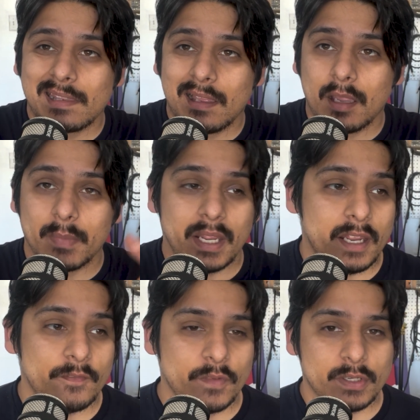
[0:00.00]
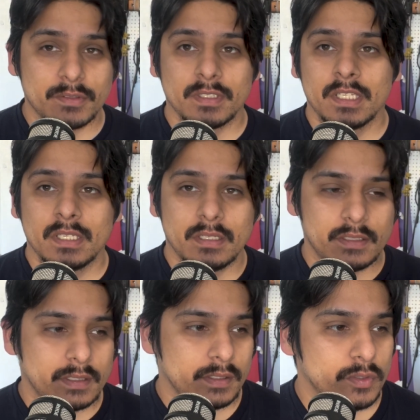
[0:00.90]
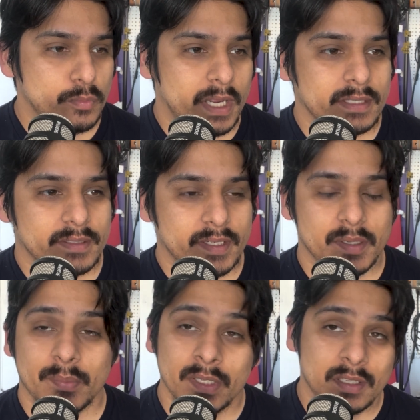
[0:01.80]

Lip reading: on my iPhone using a new mic setup.